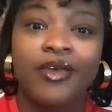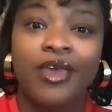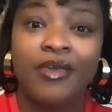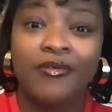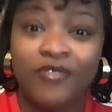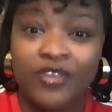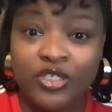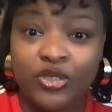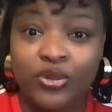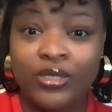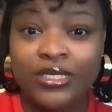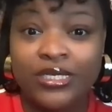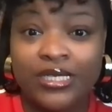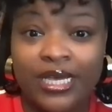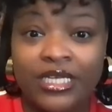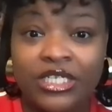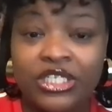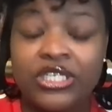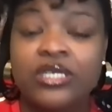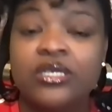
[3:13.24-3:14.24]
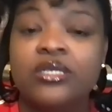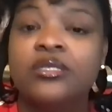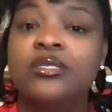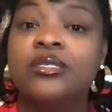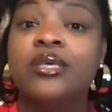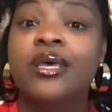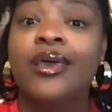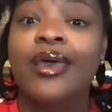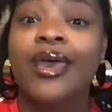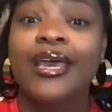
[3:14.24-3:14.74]
and
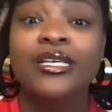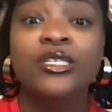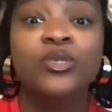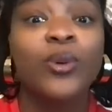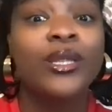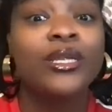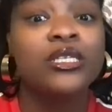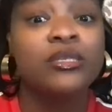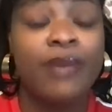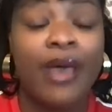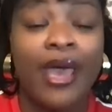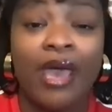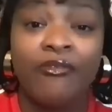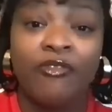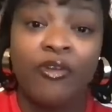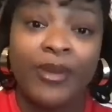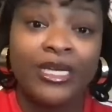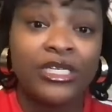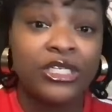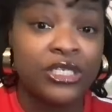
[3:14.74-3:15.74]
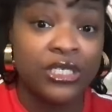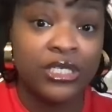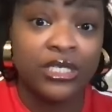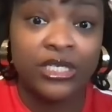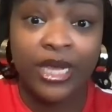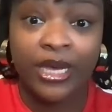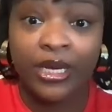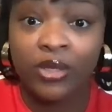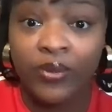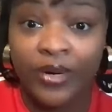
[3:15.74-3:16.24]
visualizations, as well as my affirmations and
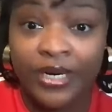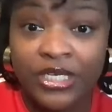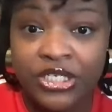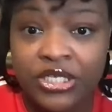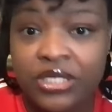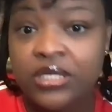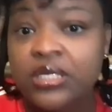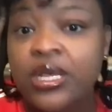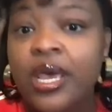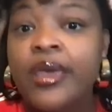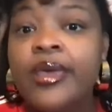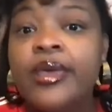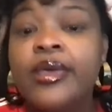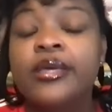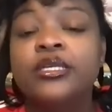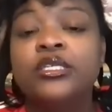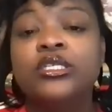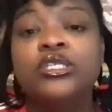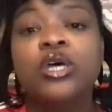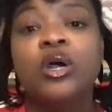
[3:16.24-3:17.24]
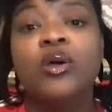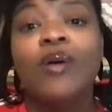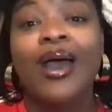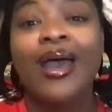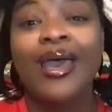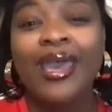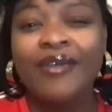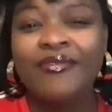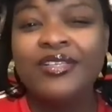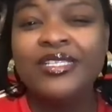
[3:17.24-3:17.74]
declarations. So I
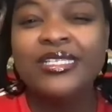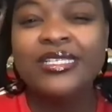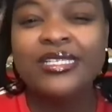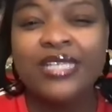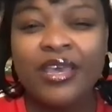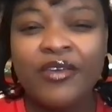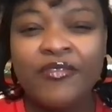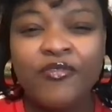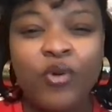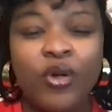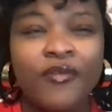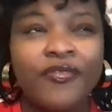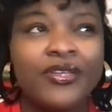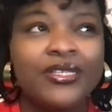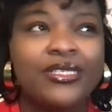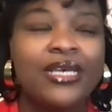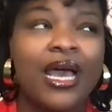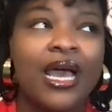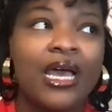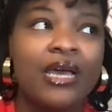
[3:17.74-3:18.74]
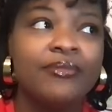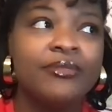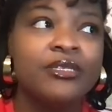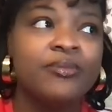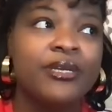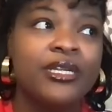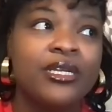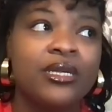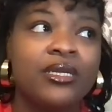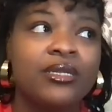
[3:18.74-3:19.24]
haven't set forth the times,
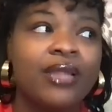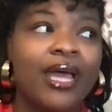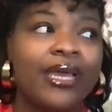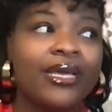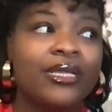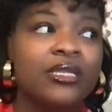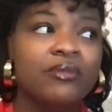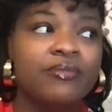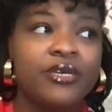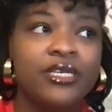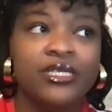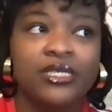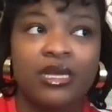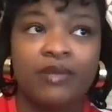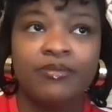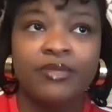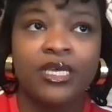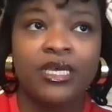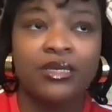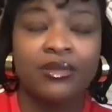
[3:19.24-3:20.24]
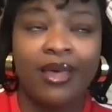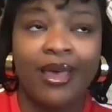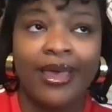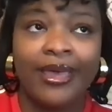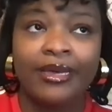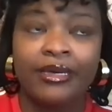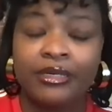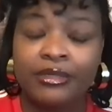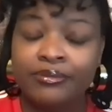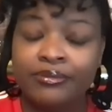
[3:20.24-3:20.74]
but it'll likely be something
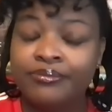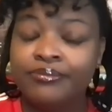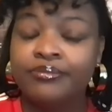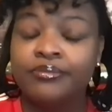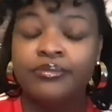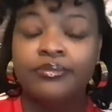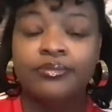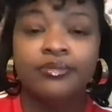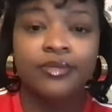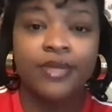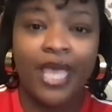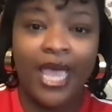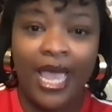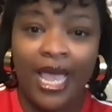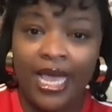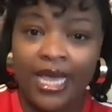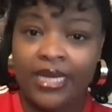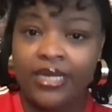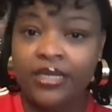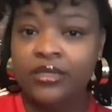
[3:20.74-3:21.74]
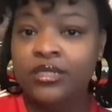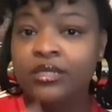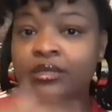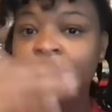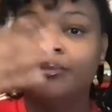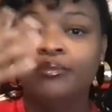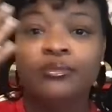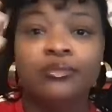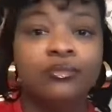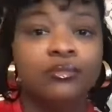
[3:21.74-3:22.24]
like 8,
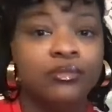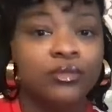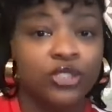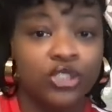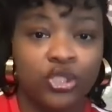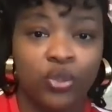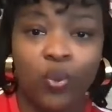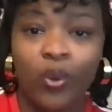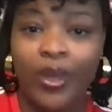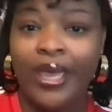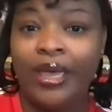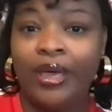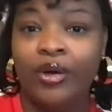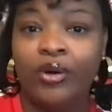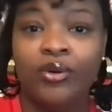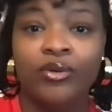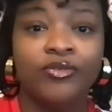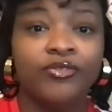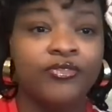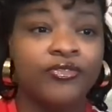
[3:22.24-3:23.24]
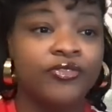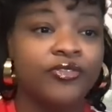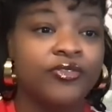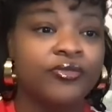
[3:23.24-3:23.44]
12,